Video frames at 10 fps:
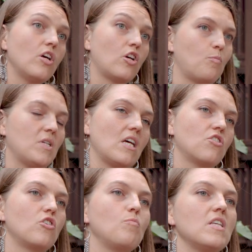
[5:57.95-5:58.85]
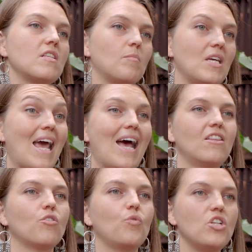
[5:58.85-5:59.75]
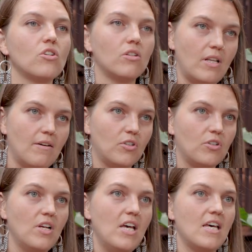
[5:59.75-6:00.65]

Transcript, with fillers: could potentially be something at the regional level